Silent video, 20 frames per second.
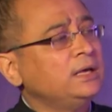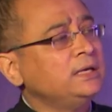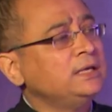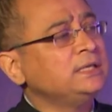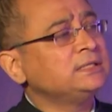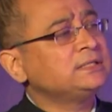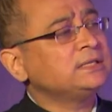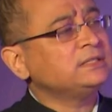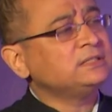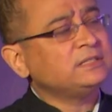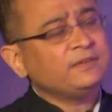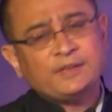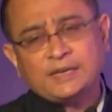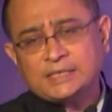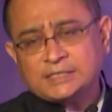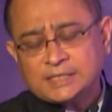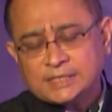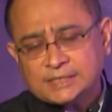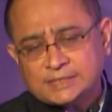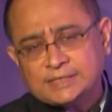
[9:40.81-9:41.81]
is a very
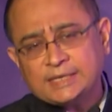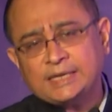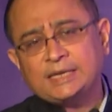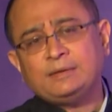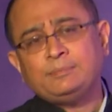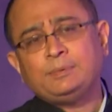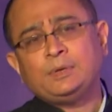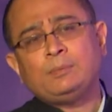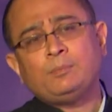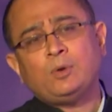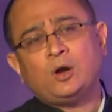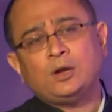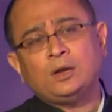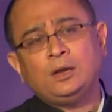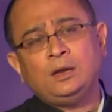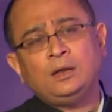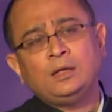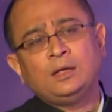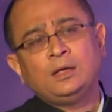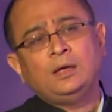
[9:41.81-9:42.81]
sustainable
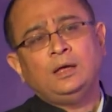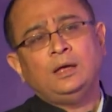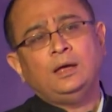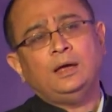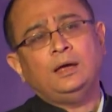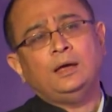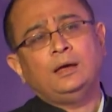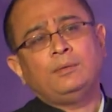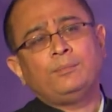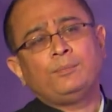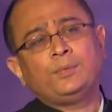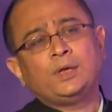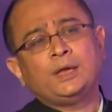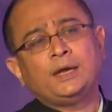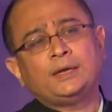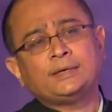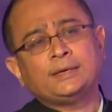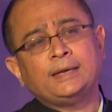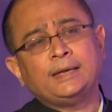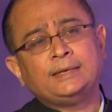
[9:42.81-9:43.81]
model.
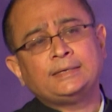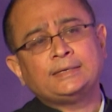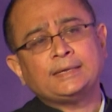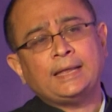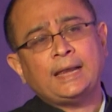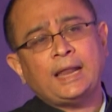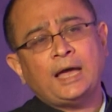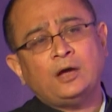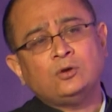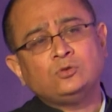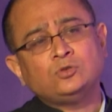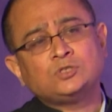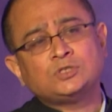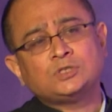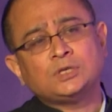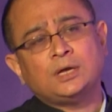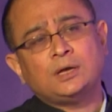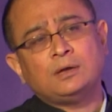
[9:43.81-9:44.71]
It allows